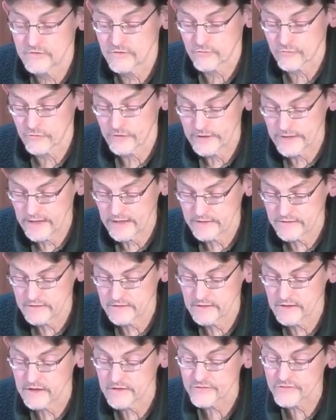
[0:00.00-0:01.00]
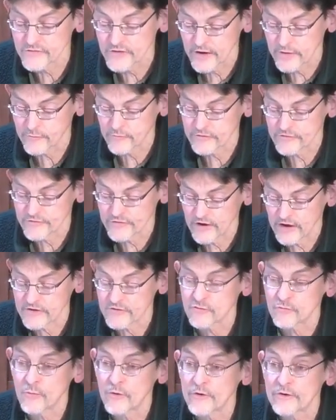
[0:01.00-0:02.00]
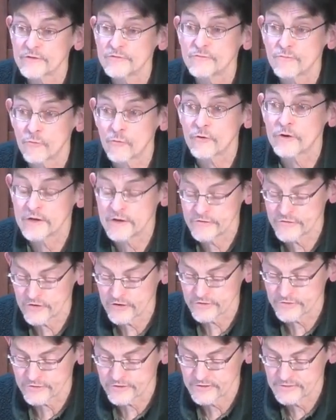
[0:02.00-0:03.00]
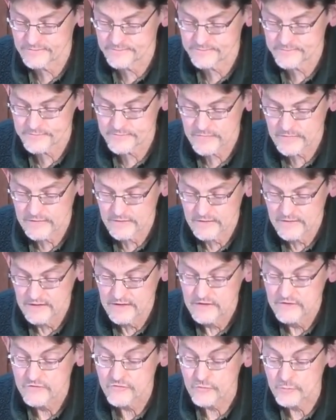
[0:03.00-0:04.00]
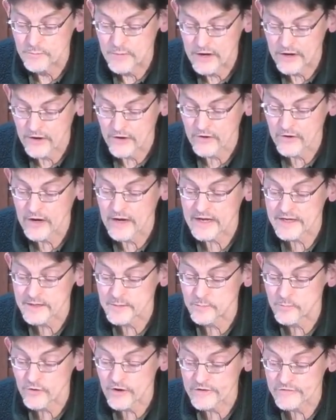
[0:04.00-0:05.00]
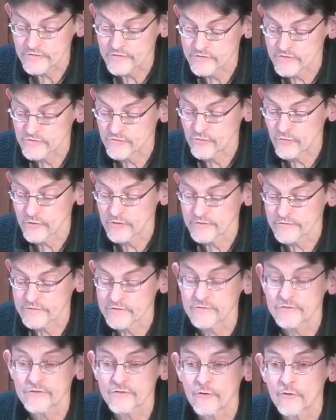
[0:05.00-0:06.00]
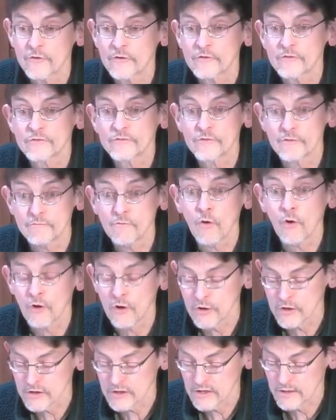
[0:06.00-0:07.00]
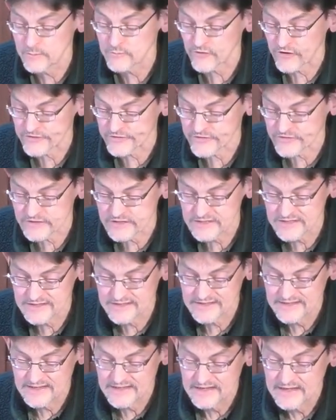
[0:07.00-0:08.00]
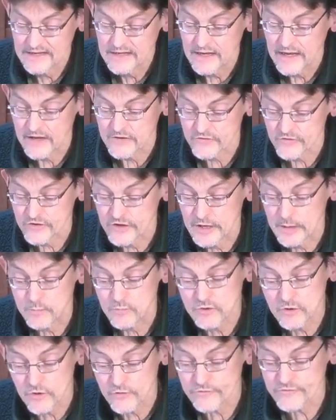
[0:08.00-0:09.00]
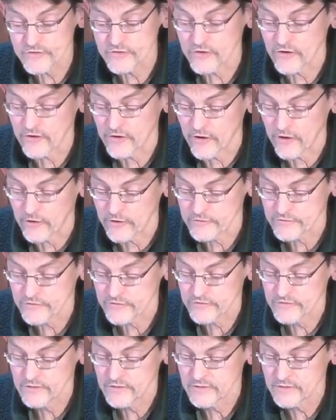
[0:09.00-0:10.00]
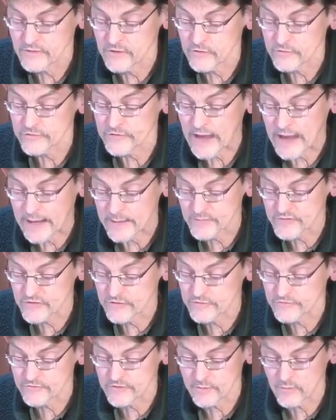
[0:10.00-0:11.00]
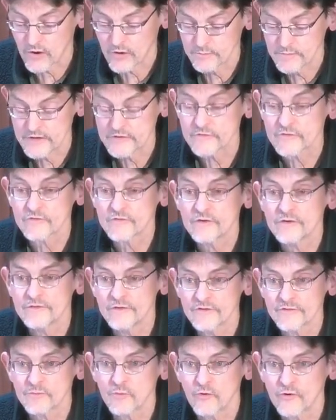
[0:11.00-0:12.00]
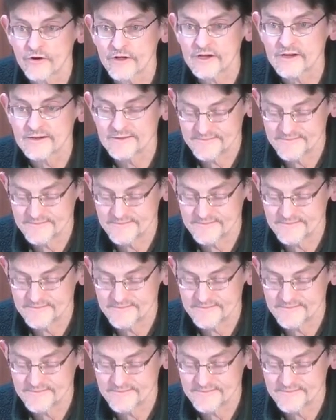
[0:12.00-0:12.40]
create a sacred sanctuary for each other, to bear and embrace the joys and sorrows of all present, and to keep close in our hearts those absent from our midst this morning.